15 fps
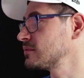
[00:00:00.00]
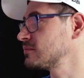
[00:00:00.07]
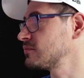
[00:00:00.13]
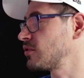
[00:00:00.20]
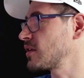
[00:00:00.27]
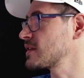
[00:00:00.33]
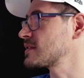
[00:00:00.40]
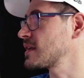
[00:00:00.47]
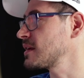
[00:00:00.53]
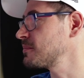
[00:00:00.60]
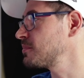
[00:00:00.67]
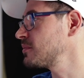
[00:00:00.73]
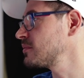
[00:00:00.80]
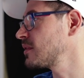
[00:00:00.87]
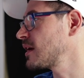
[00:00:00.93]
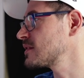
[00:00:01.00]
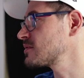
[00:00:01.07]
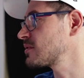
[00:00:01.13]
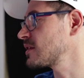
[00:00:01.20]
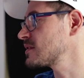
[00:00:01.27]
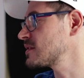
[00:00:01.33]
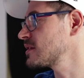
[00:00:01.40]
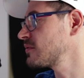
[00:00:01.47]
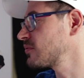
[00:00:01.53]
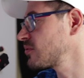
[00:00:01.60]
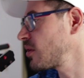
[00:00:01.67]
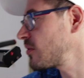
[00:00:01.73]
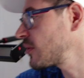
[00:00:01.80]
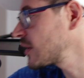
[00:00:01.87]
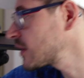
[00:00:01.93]
For example, as you can see, we
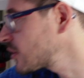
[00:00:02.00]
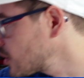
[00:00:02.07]
already